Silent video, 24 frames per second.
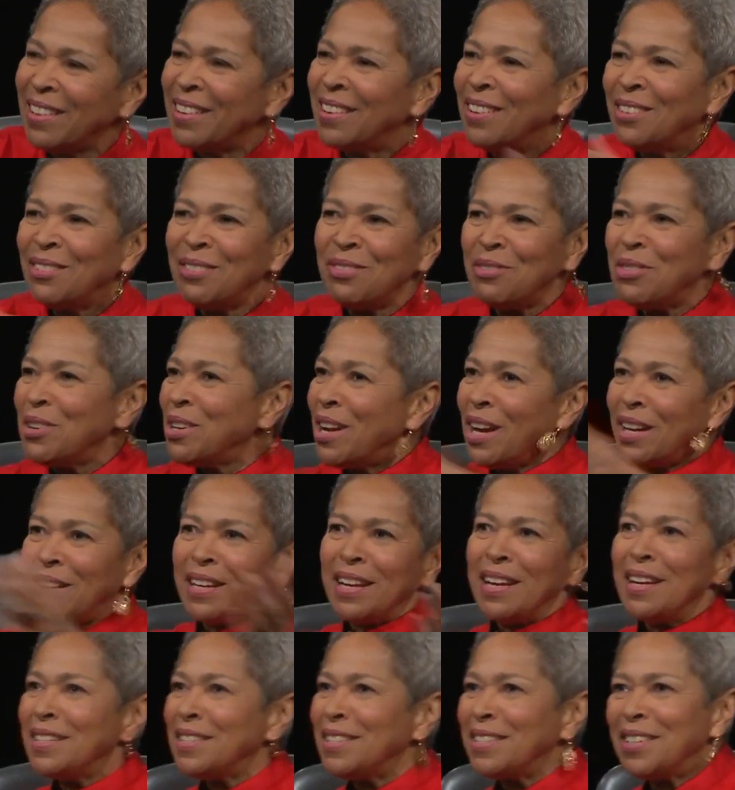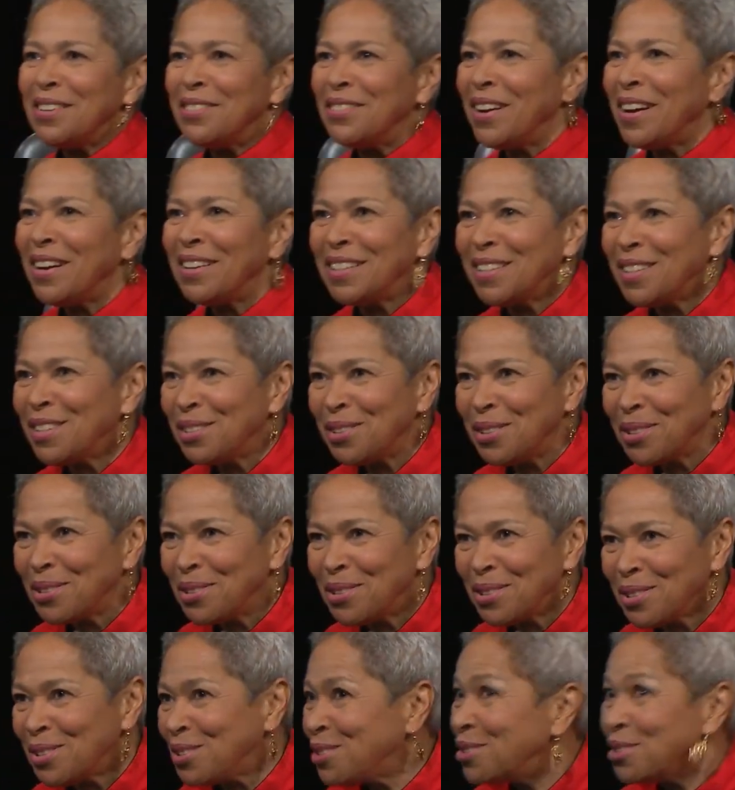You know, we're not dancing around in
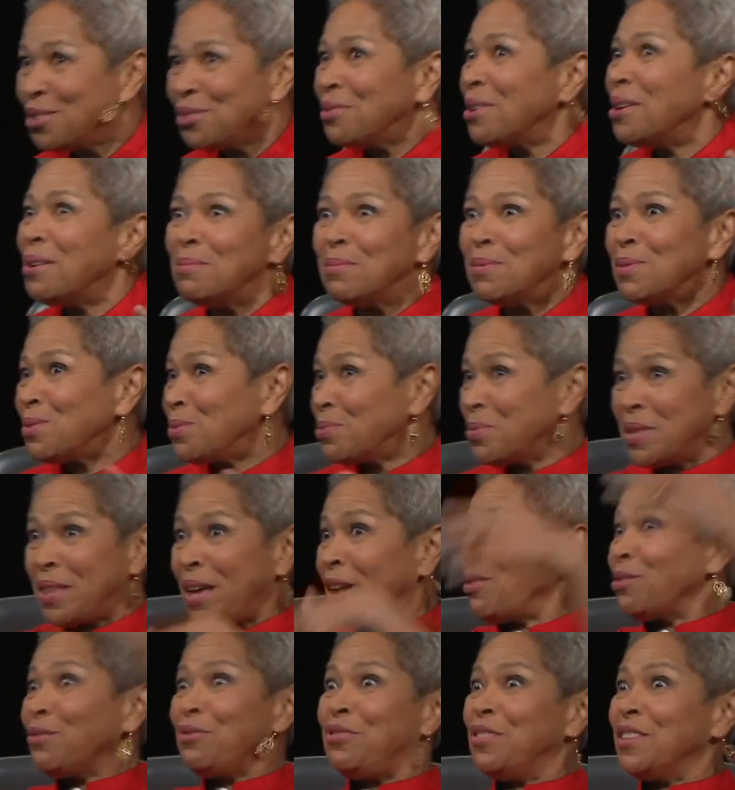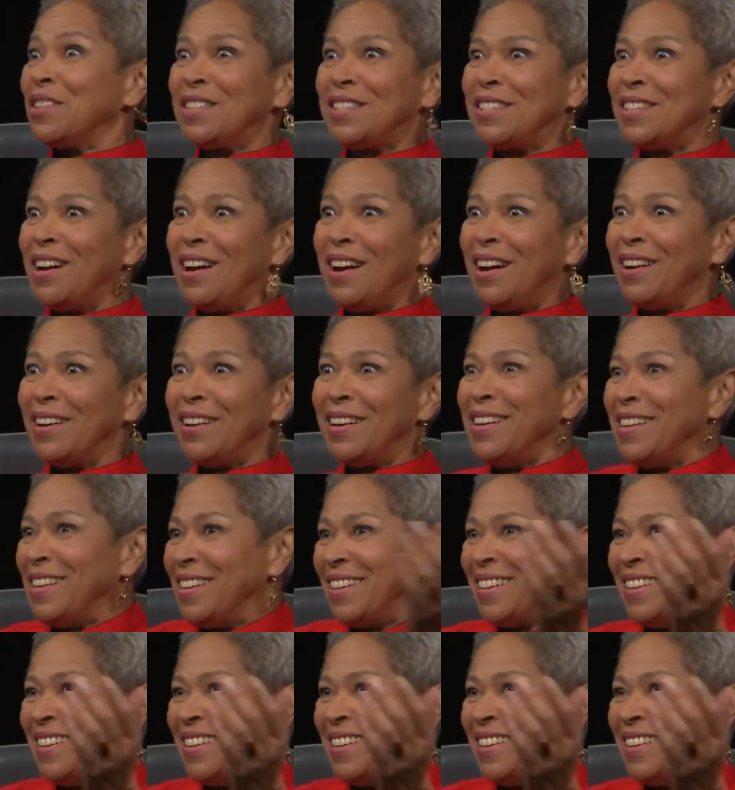circles mm-hmm. to drums with outfits on.